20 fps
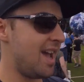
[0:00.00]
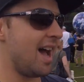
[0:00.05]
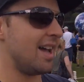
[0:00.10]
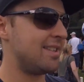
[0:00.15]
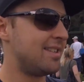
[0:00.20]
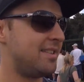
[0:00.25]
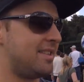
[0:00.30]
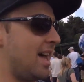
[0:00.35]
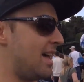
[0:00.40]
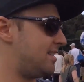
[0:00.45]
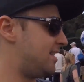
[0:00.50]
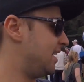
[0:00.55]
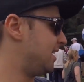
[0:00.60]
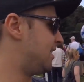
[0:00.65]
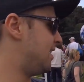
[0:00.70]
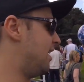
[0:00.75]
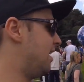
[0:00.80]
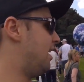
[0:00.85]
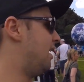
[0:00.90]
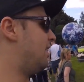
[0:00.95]
aesthetic
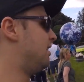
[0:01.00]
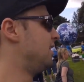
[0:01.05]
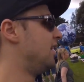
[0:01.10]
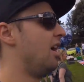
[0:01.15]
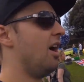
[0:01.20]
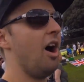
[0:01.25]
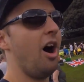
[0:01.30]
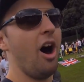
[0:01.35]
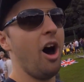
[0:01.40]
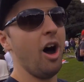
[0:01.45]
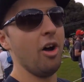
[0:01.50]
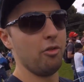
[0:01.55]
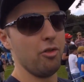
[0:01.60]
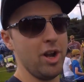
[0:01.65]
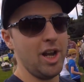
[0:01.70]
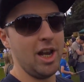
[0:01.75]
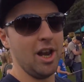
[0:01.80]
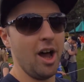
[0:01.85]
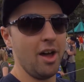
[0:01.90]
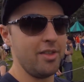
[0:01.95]
car. I
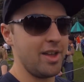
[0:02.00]
really like